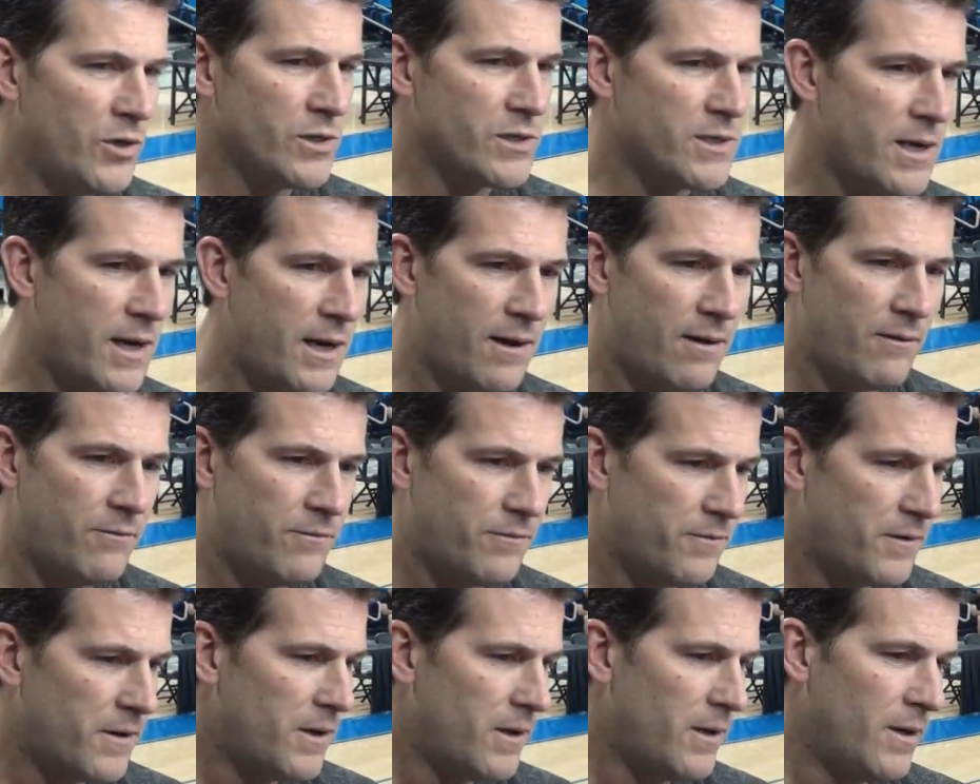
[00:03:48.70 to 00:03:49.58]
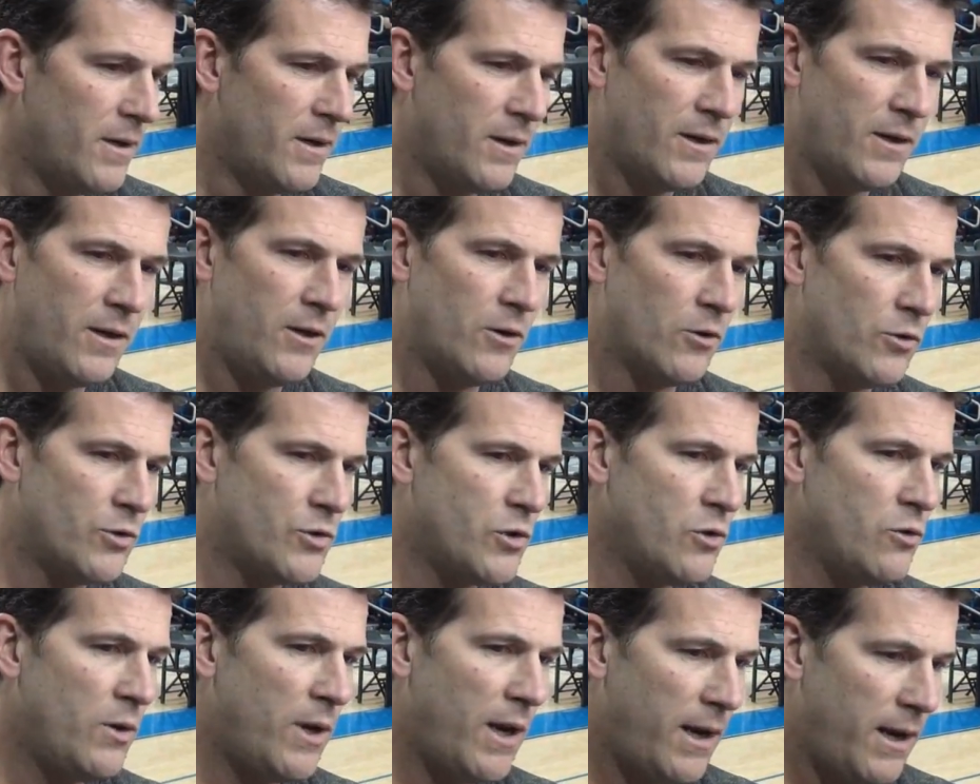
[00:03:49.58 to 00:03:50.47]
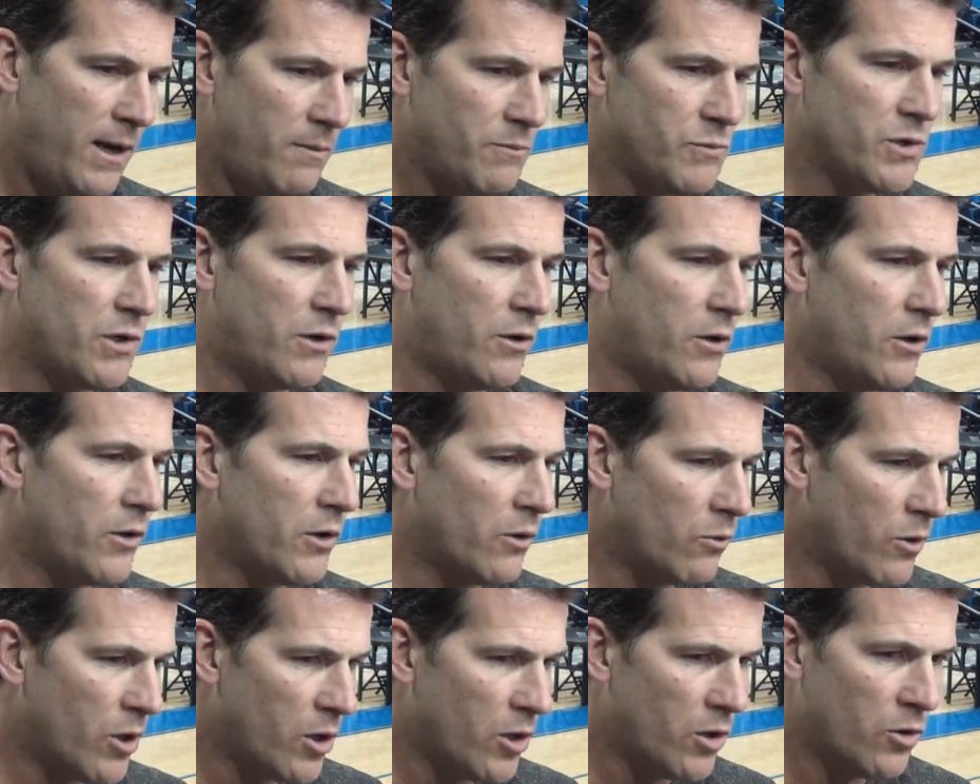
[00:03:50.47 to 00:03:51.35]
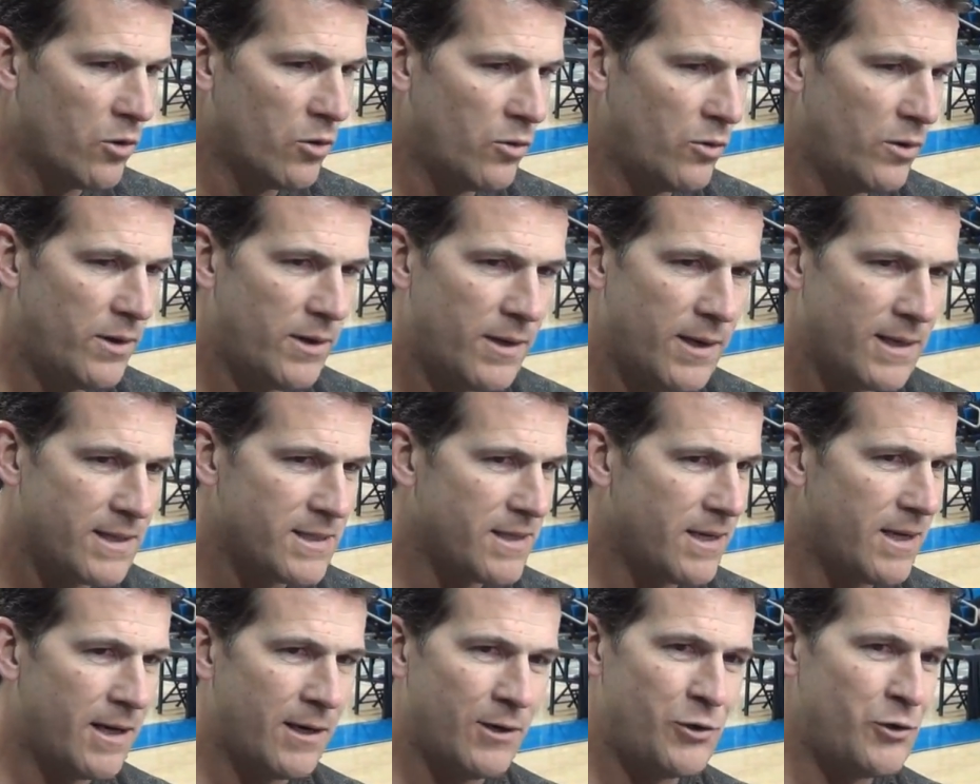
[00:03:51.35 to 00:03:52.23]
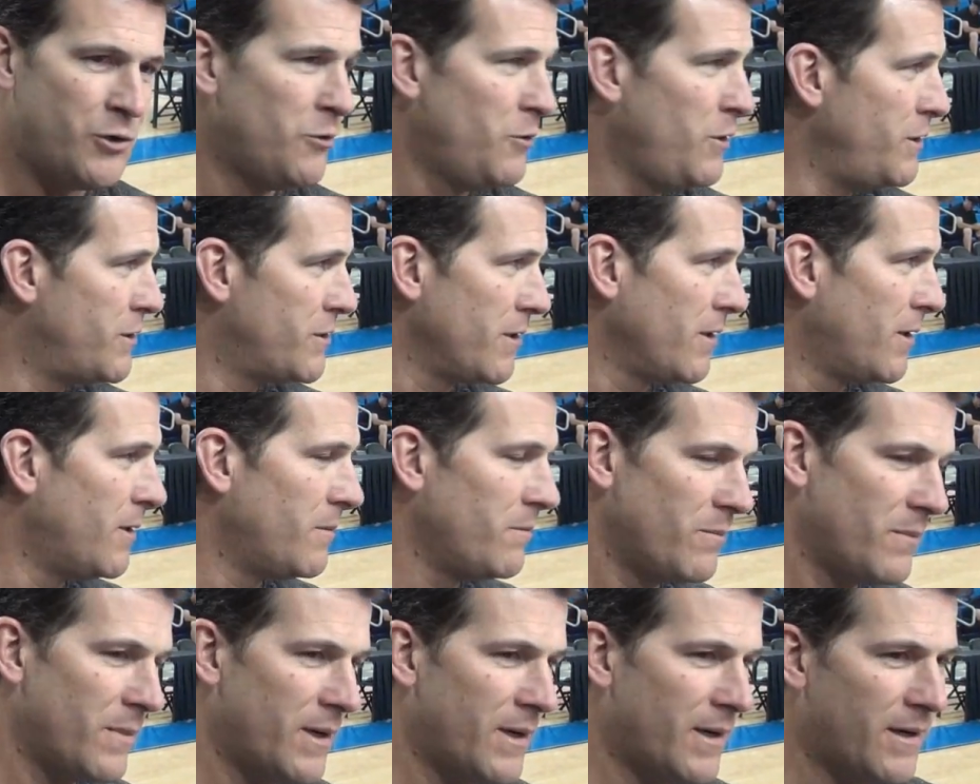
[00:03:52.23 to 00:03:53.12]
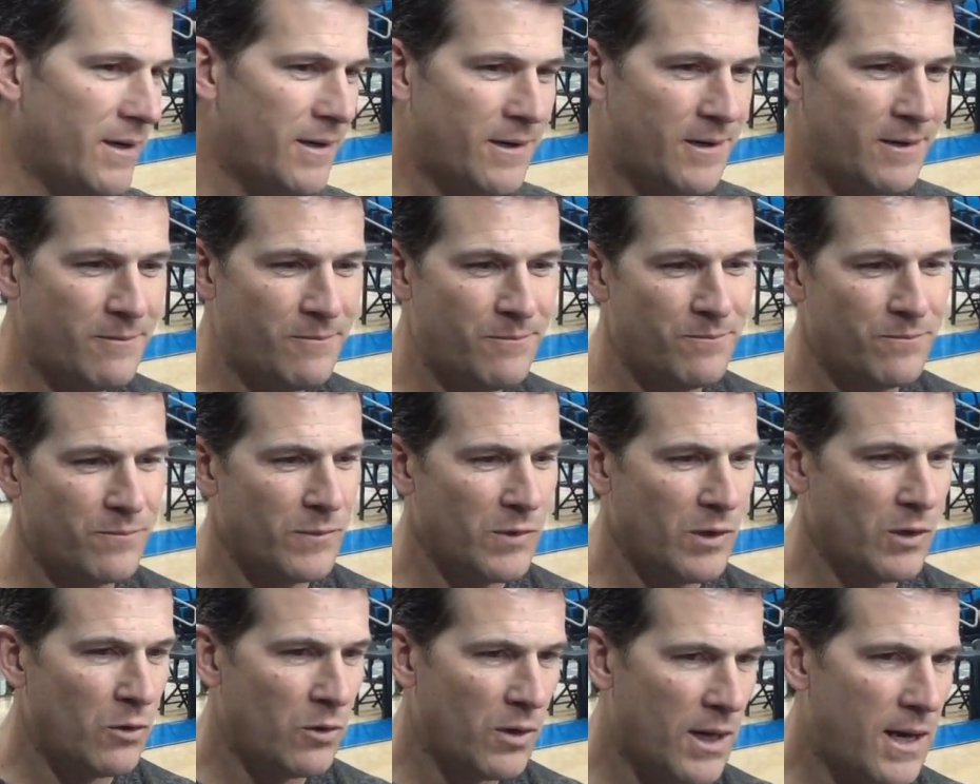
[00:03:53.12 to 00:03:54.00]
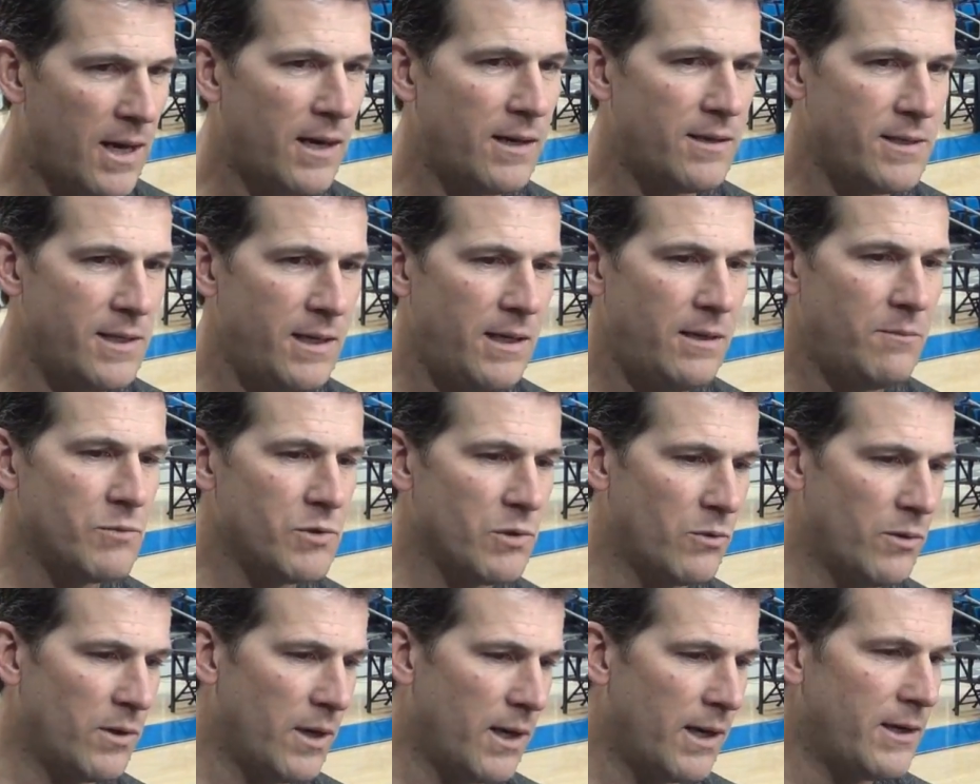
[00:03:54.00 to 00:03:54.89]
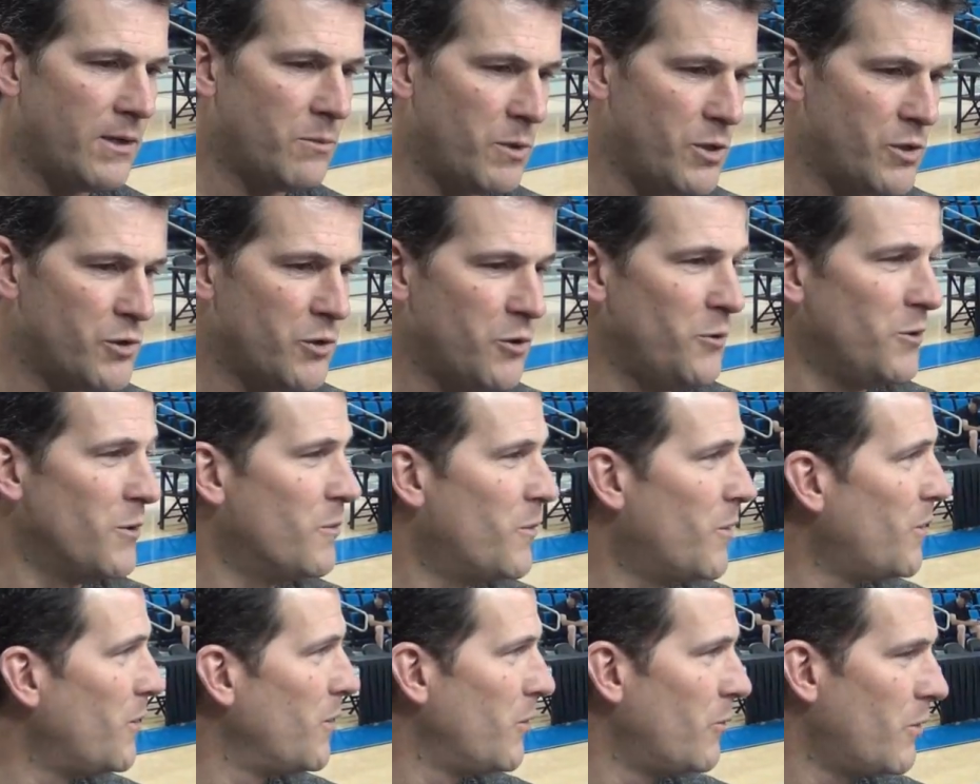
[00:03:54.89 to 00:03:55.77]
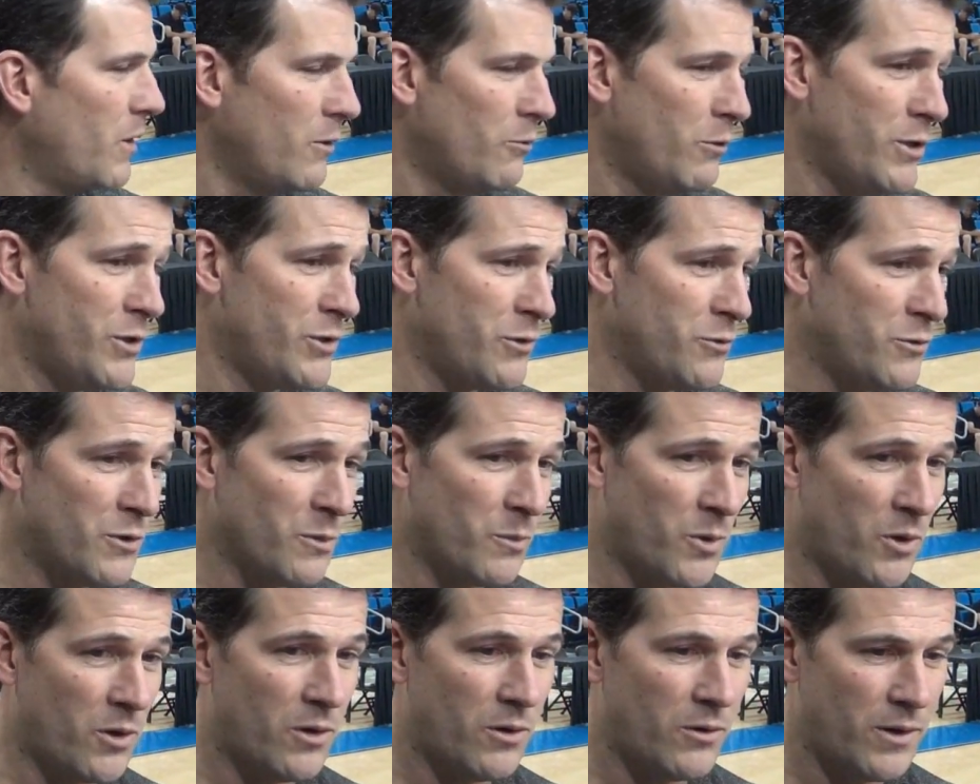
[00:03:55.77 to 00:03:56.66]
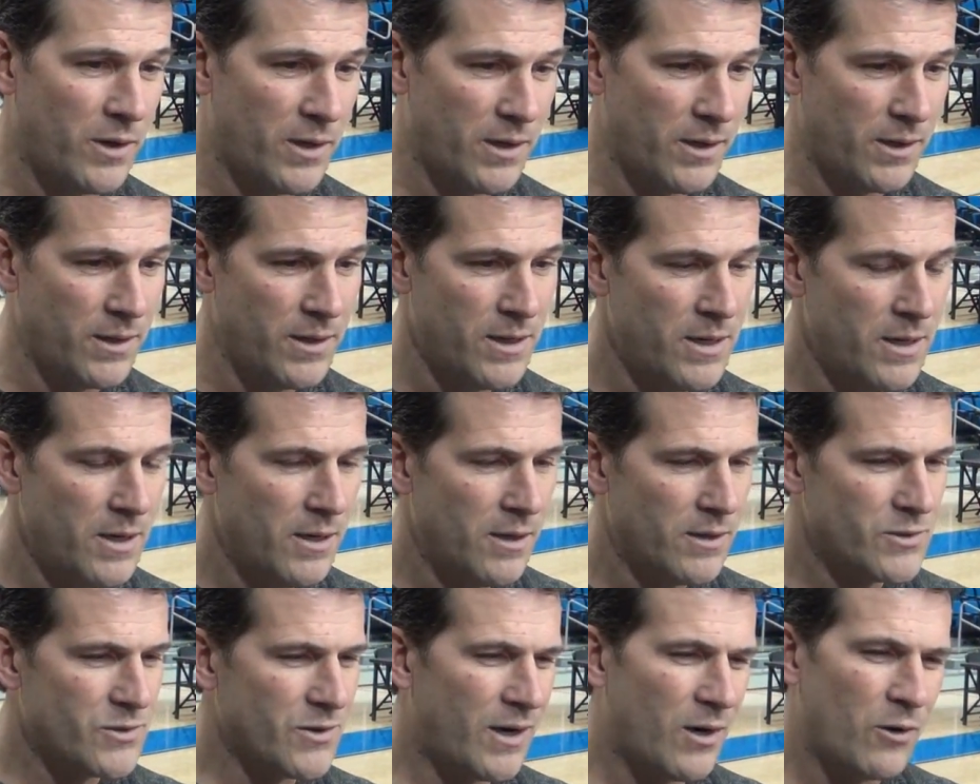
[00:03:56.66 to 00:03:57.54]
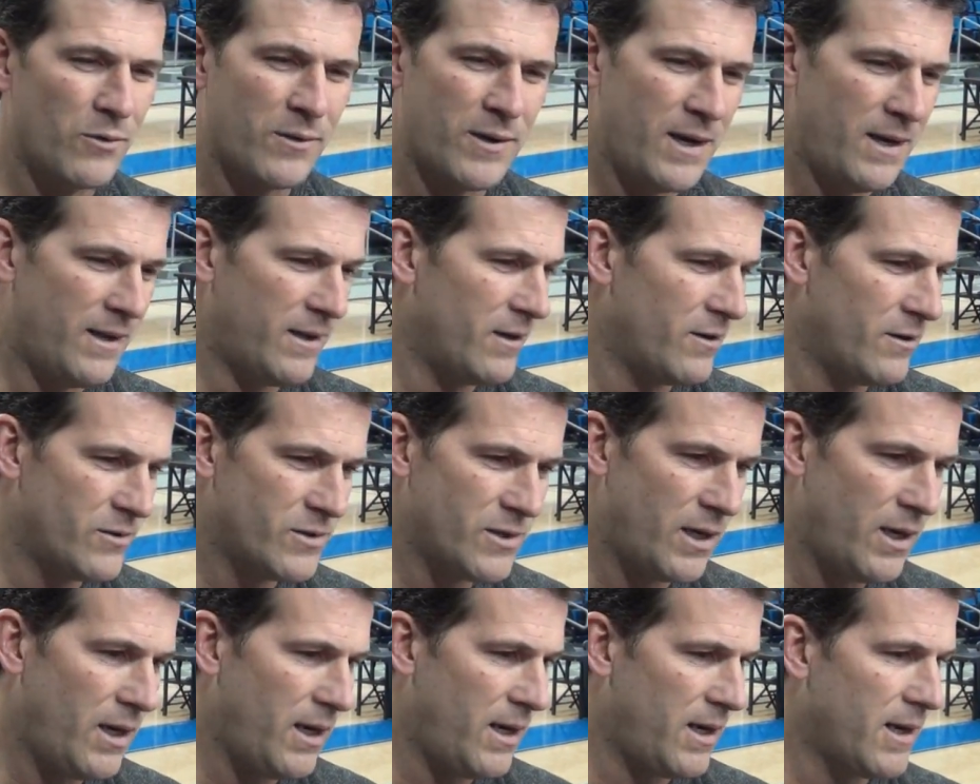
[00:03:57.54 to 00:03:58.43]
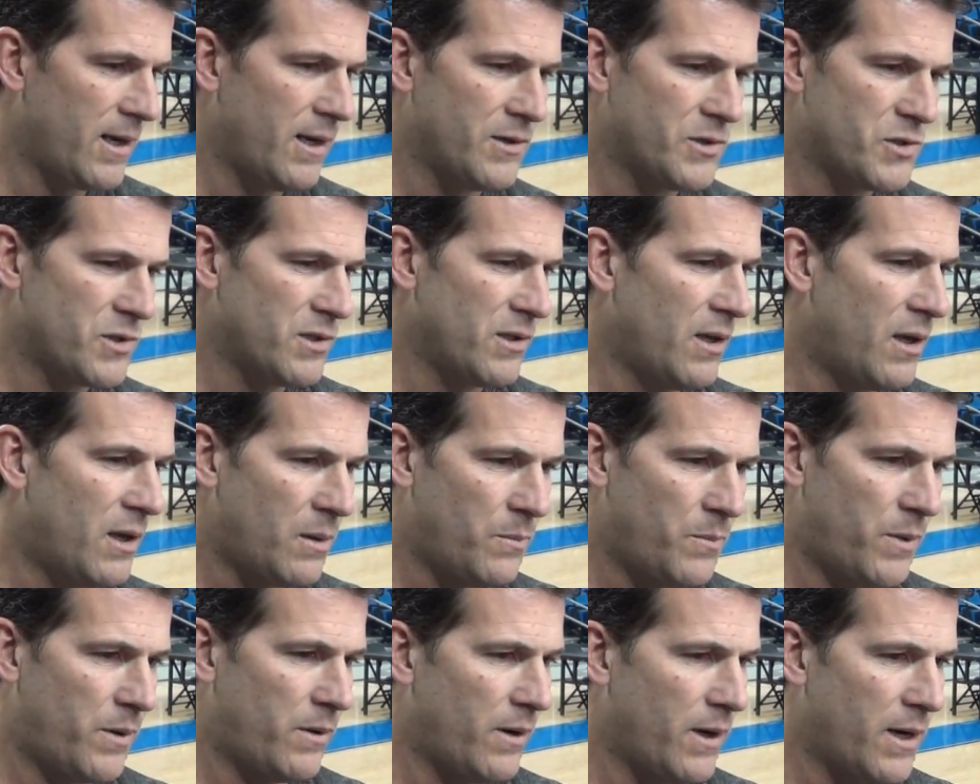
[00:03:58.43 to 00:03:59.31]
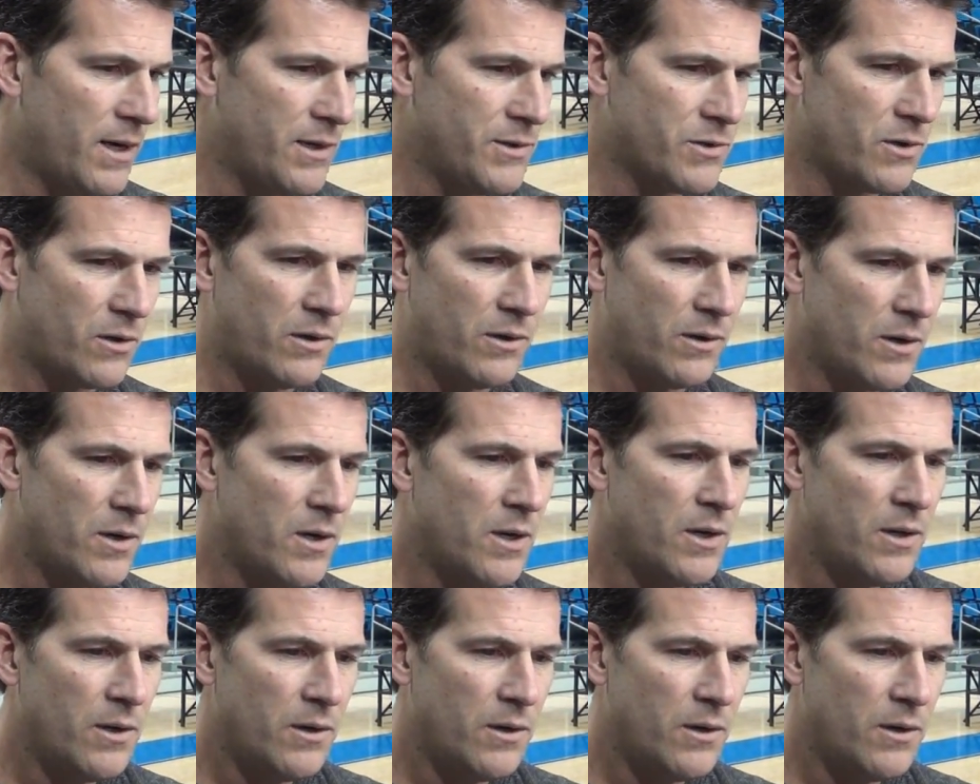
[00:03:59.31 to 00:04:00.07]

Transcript: you just have, you know, two games that are on the road, that's not a shooting slump. There are a lot of teams that would like to be shooting the ball the way we shoot the ball. So I don't think there's any kind of slump, and our guys aren't.